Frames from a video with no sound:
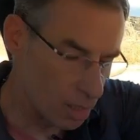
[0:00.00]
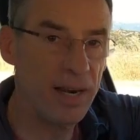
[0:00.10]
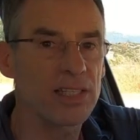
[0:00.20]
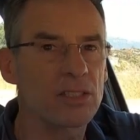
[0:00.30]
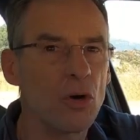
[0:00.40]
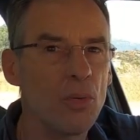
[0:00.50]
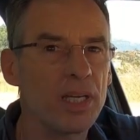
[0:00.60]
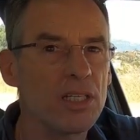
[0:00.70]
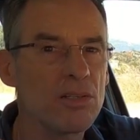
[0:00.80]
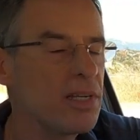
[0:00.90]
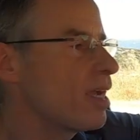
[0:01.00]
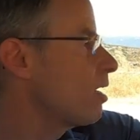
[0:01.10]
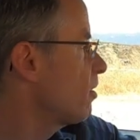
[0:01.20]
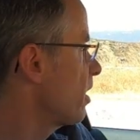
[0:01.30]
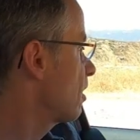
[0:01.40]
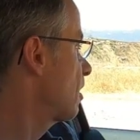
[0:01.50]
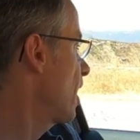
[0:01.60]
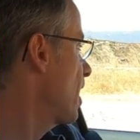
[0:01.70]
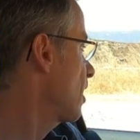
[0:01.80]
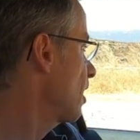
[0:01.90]
All right, so all we gotta do now is
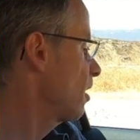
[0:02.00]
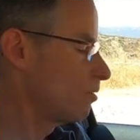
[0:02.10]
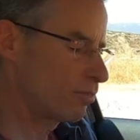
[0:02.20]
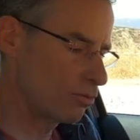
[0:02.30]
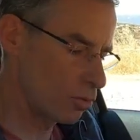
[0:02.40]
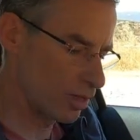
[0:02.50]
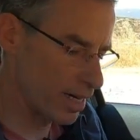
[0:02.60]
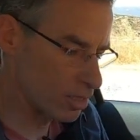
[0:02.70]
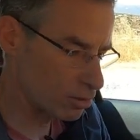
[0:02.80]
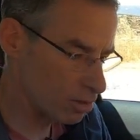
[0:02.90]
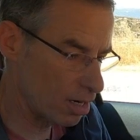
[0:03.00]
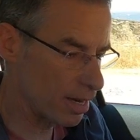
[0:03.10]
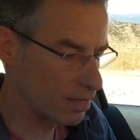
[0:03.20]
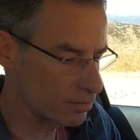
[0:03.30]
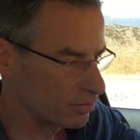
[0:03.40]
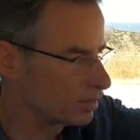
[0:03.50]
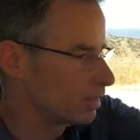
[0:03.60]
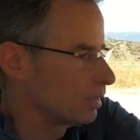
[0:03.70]
take it for a drive.